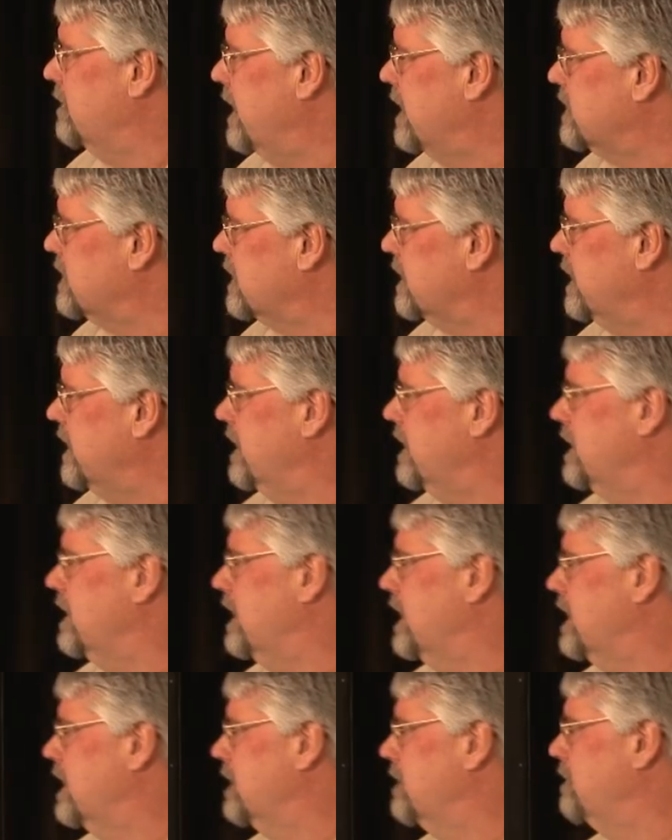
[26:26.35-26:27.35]
Basically,
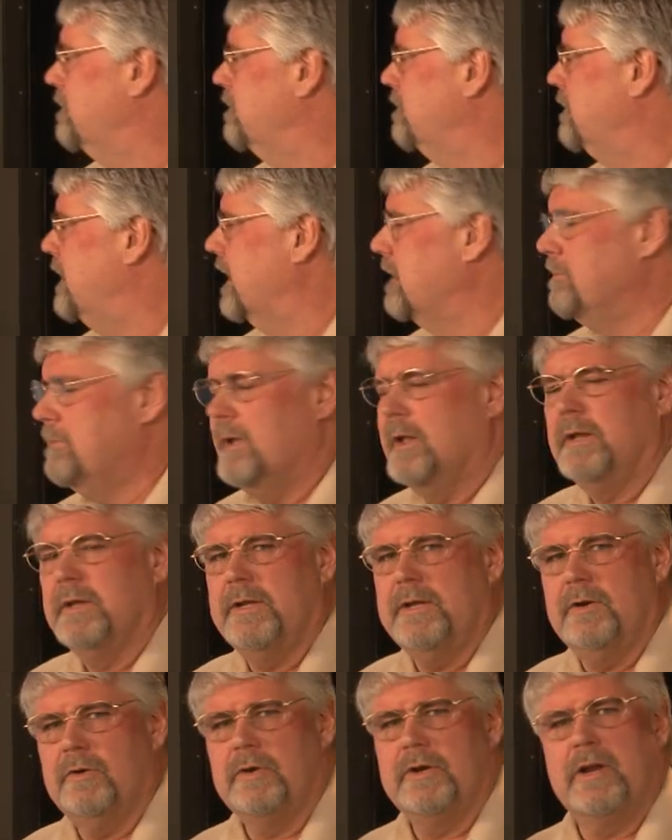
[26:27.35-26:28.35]
in a big
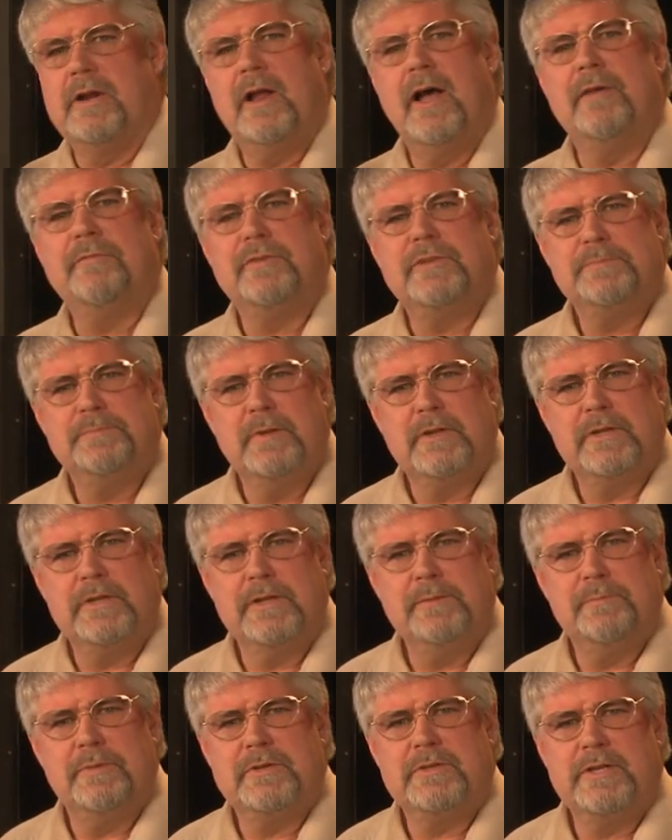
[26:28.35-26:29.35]
building or in an office
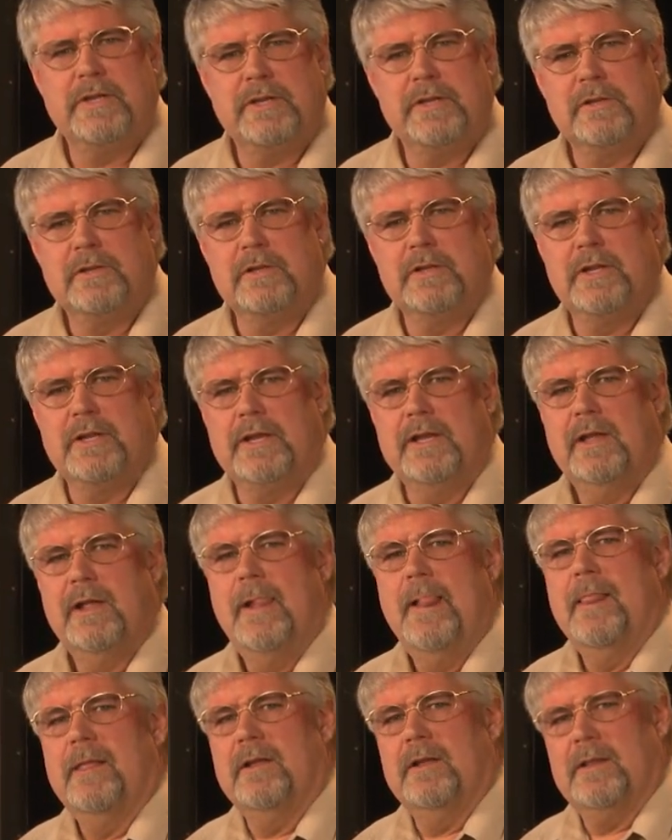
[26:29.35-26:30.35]
building in particularly,
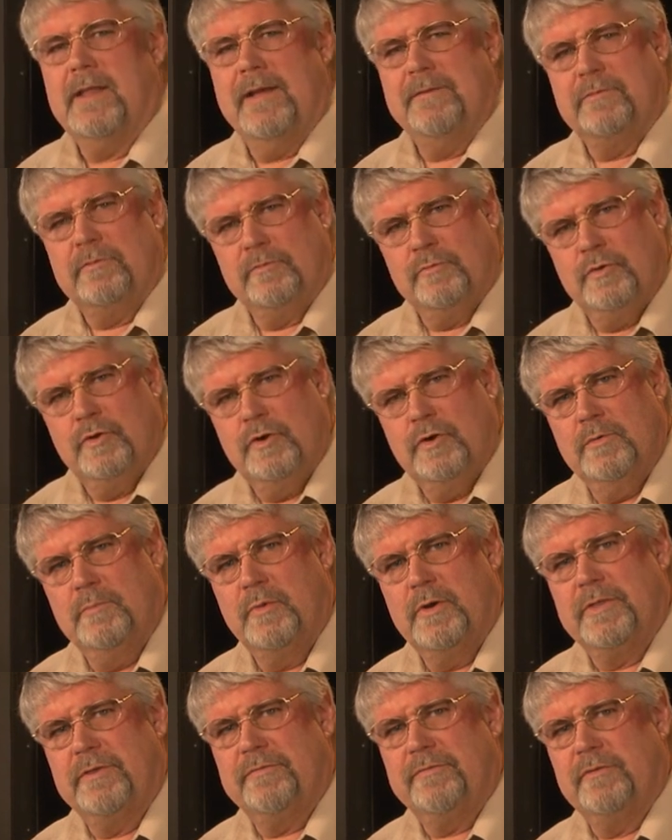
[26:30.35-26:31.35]
you'll have a
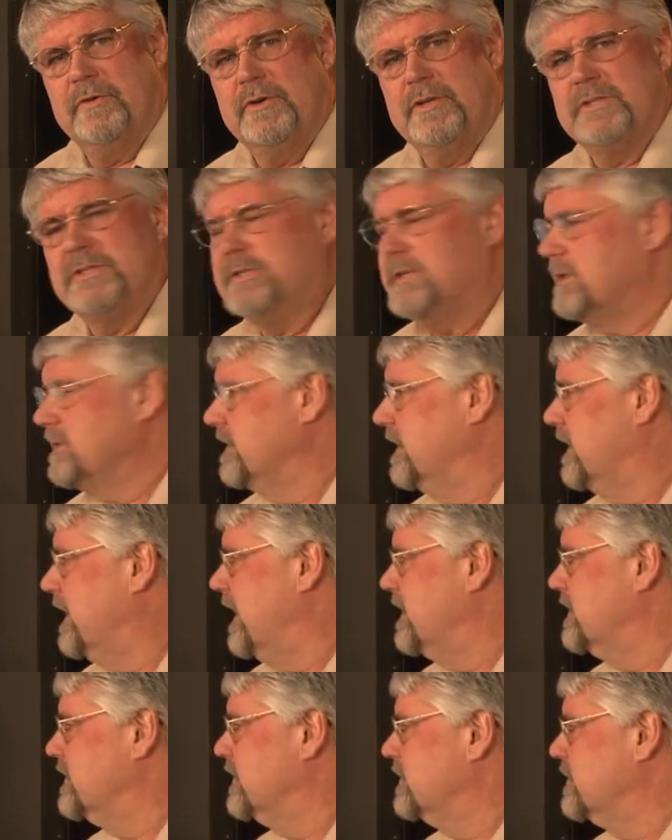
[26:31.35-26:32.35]
room where the furnace is in
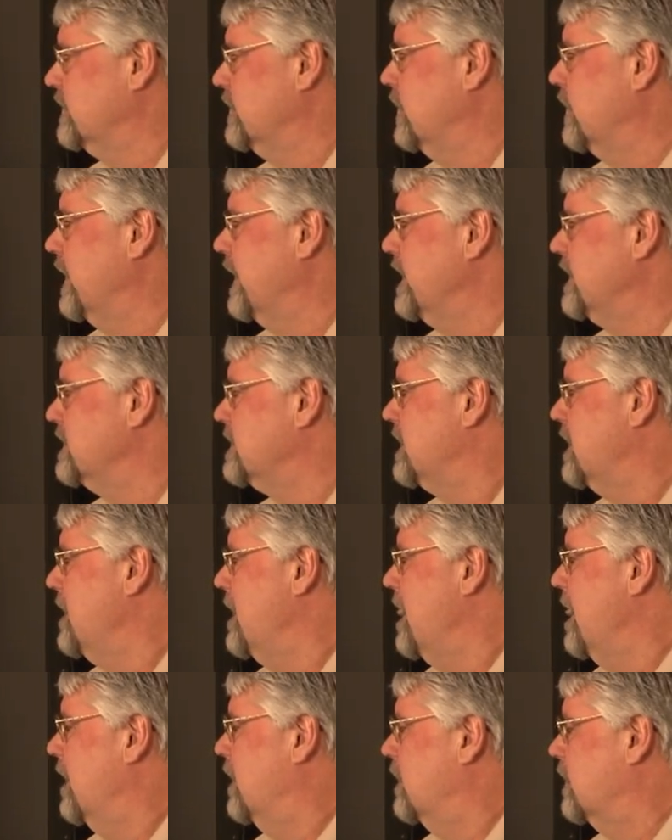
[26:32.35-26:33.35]
case there's noise
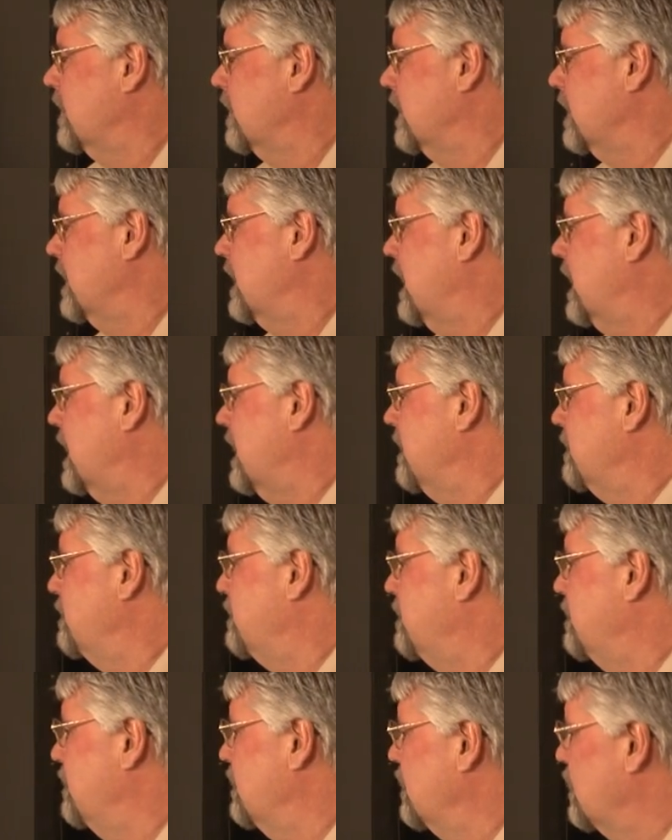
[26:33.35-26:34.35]
or uh,
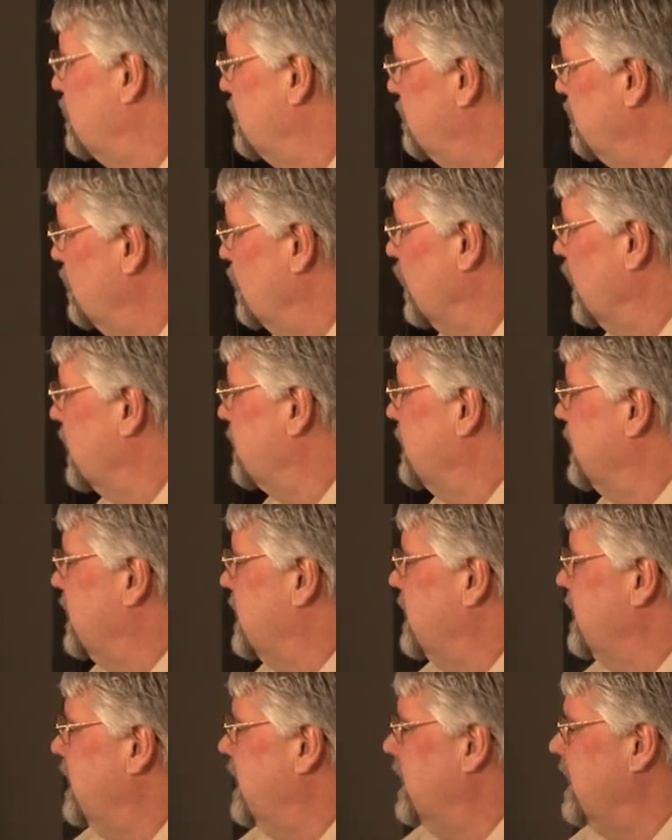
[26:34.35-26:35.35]
workmen
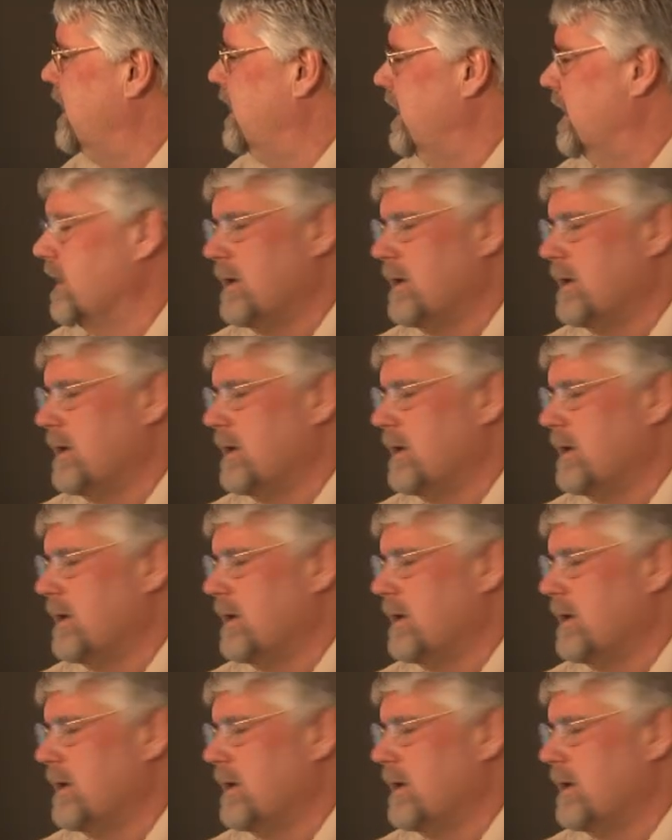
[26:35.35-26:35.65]
can get in